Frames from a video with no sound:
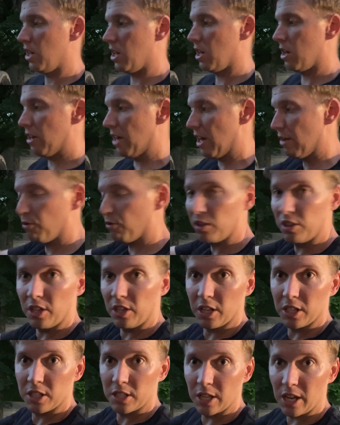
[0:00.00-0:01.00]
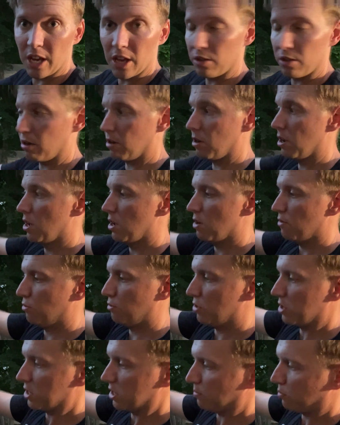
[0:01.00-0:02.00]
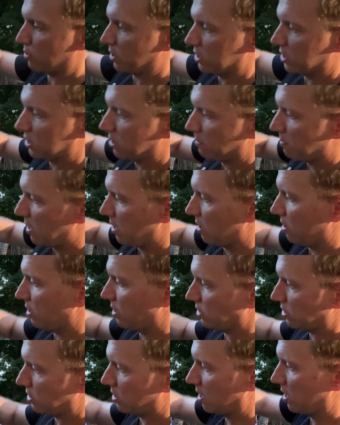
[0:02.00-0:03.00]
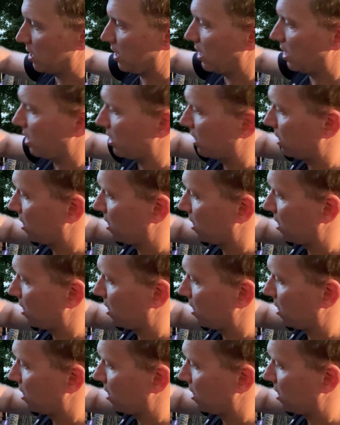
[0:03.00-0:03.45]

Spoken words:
everything in together, fully compress the bearings and